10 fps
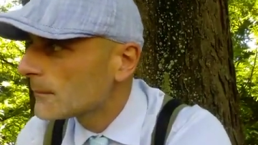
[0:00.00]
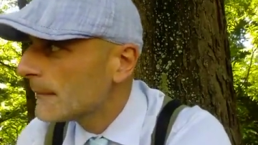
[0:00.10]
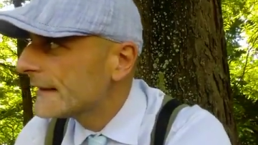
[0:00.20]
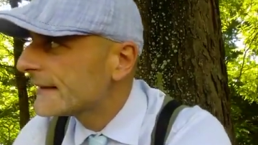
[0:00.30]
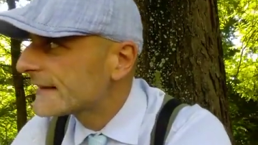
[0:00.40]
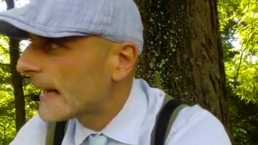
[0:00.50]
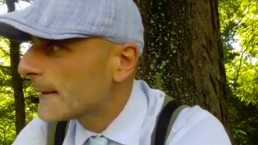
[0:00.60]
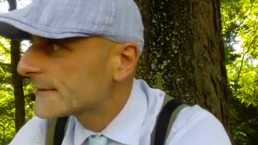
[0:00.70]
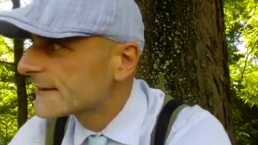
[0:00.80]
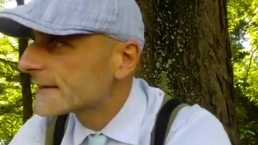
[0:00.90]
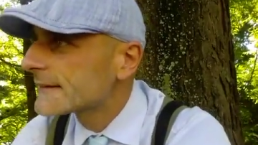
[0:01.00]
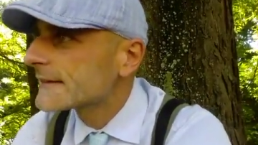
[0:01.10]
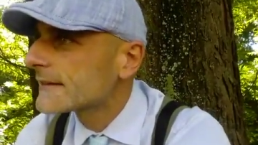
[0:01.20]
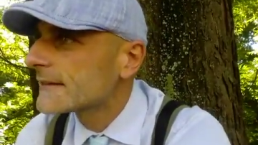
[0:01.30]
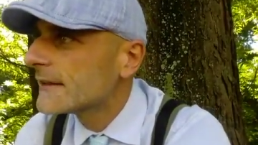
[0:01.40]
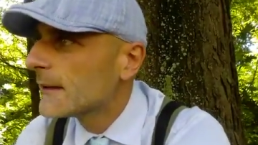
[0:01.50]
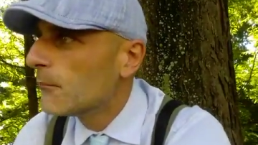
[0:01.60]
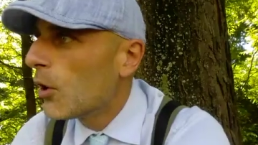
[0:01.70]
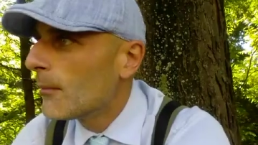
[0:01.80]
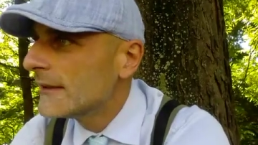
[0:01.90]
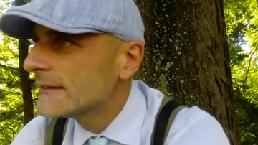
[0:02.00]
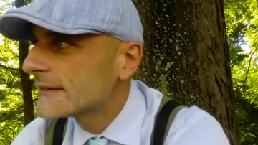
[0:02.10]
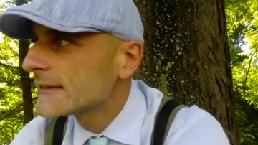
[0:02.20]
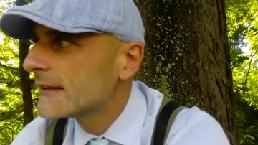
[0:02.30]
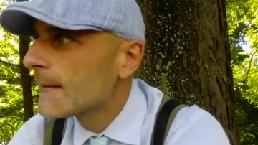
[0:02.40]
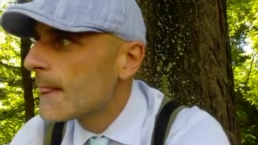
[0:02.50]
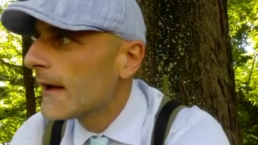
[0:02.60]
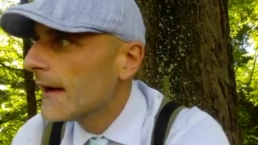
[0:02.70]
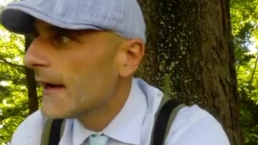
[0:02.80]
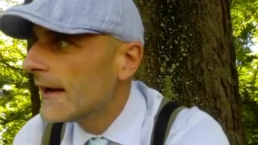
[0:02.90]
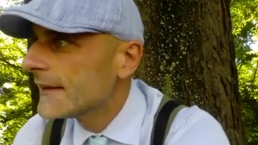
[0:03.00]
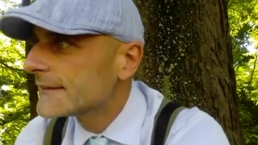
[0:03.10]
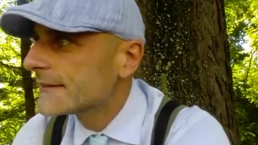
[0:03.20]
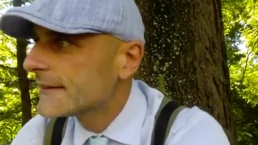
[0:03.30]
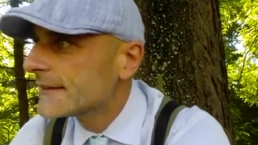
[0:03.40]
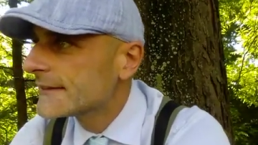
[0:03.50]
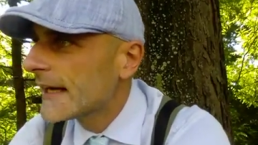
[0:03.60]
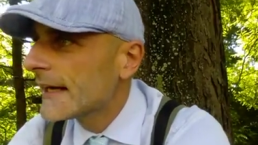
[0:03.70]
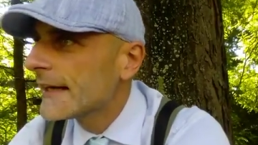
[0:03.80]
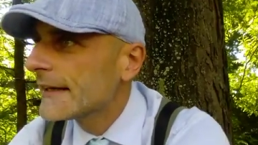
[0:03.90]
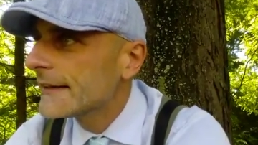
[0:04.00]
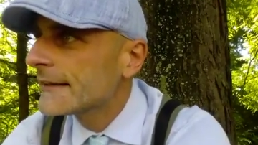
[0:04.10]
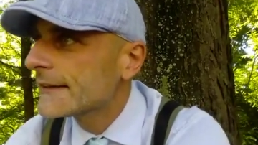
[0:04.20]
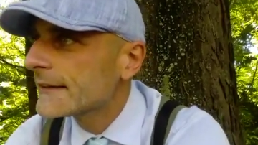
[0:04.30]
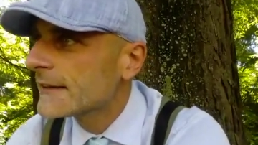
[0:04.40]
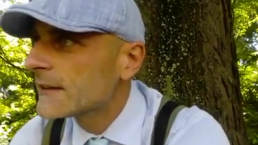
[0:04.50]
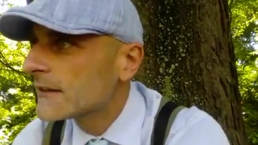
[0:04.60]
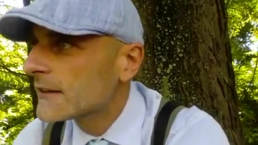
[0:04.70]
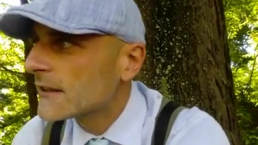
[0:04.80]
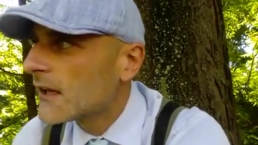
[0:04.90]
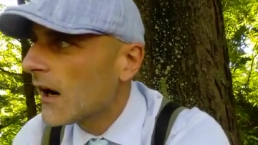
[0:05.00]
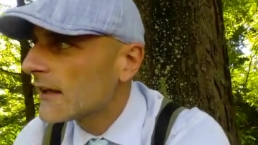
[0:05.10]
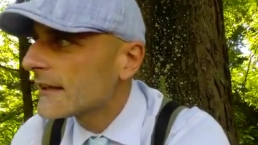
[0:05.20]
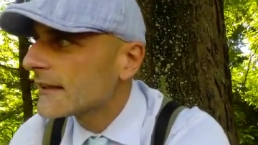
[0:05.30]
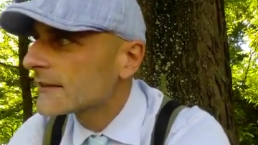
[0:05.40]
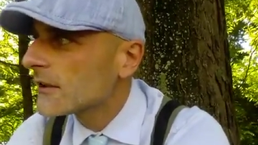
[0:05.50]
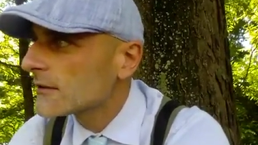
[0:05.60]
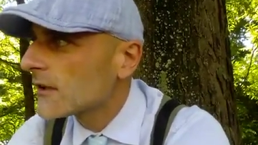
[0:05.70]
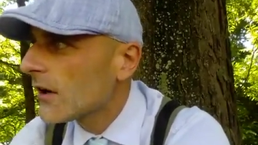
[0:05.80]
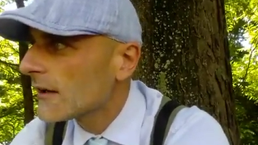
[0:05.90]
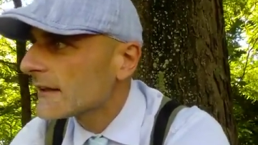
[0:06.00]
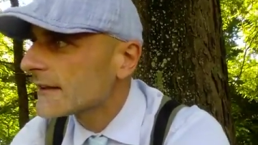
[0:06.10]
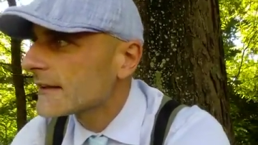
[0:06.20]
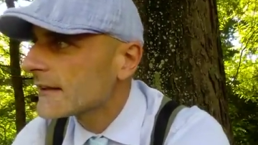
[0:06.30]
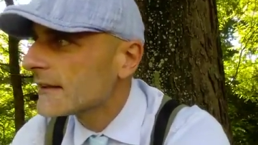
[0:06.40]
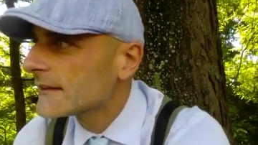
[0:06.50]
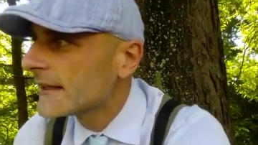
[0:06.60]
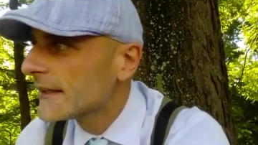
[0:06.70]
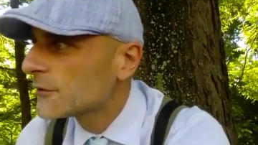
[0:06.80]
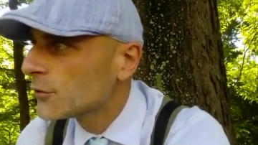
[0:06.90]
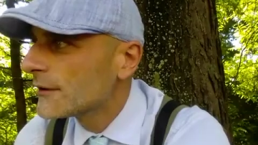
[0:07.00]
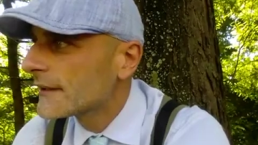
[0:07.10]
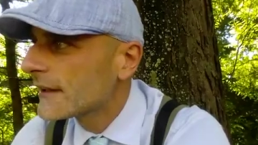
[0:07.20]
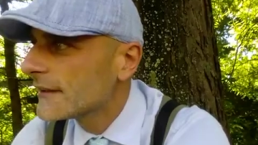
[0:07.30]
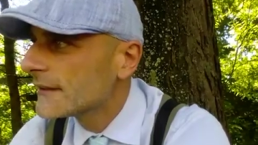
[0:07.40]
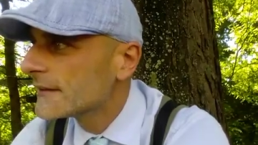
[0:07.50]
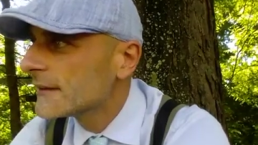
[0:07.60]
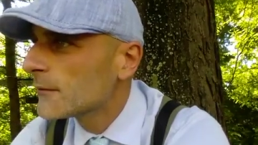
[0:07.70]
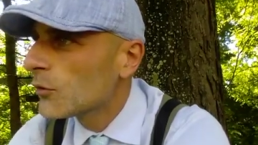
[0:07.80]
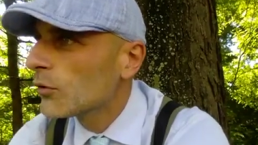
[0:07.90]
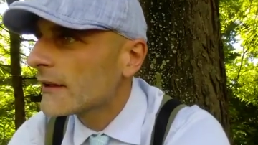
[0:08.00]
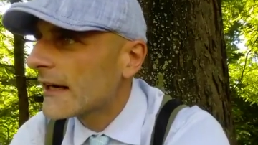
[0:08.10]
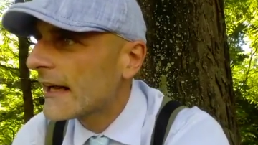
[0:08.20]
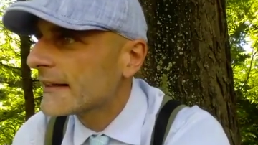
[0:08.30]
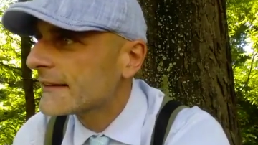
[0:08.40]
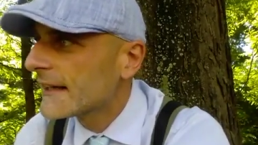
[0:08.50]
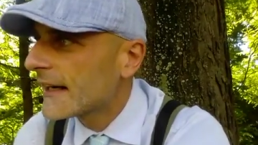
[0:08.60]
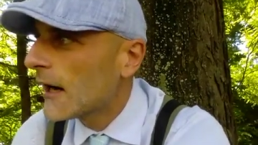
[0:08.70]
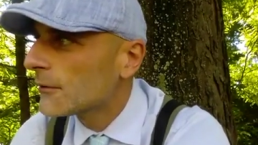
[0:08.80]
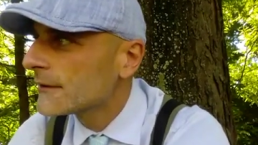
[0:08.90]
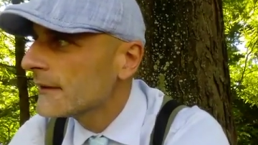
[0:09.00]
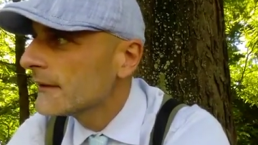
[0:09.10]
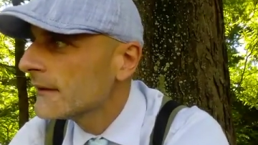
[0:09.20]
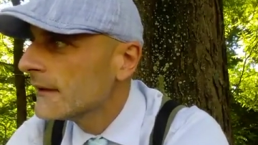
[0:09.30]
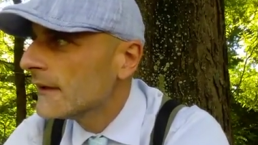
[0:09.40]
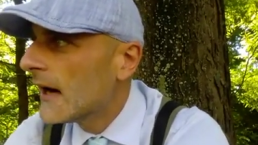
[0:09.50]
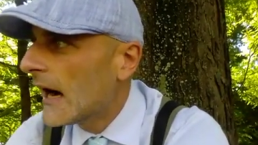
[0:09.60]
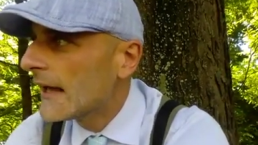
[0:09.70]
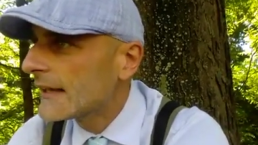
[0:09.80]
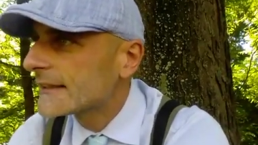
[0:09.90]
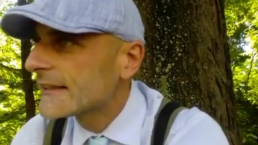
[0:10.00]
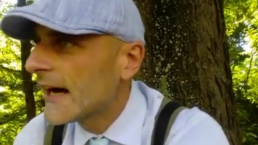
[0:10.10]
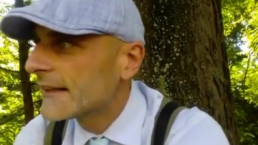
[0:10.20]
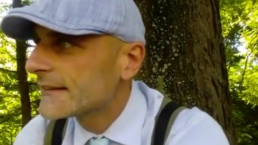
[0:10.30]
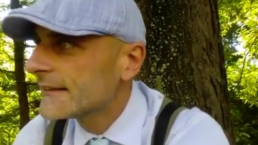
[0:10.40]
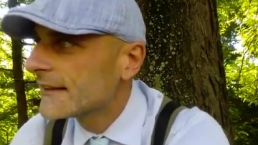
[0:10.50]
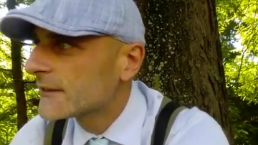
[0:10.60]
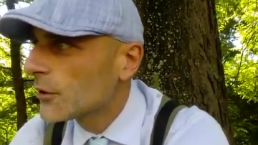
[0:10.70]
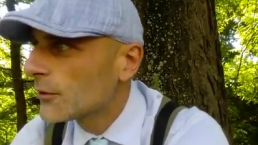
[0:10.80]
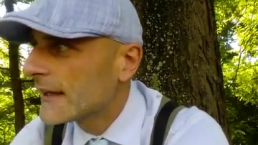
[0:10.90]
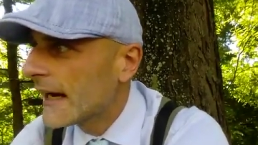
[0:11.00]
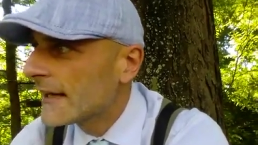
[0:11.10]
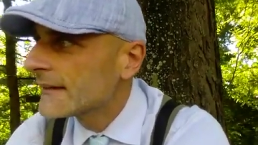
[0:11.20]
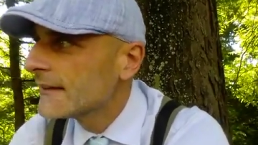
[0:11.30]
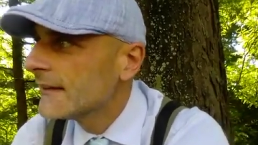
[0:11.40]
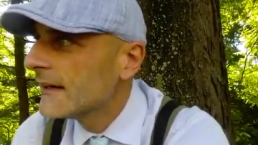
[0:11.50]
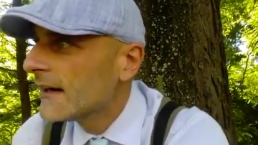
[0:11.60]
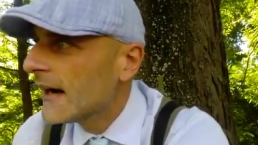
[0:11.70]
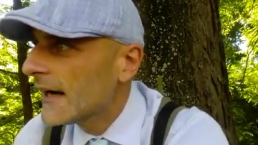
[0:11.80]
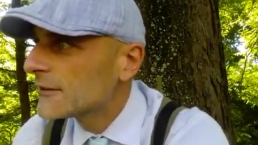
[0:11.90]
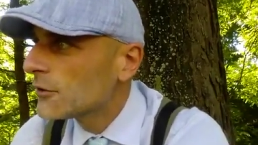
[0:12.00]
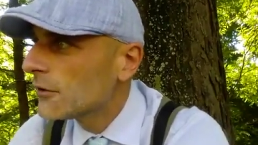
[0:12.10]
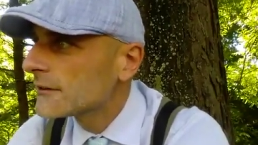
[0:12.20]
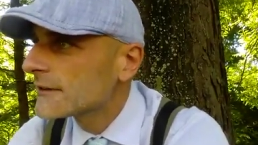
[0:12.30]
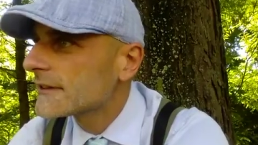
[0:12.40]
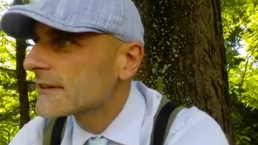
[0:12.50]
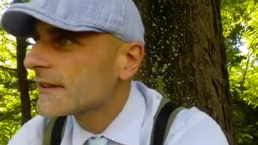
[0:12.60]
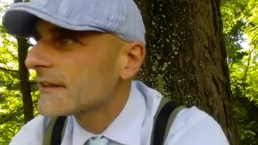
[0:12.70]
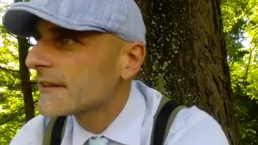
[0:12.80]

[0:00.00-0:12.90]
many times moments, and they colleague and not colleague, they doing Nahalni, Alex An and Anthony An. I don't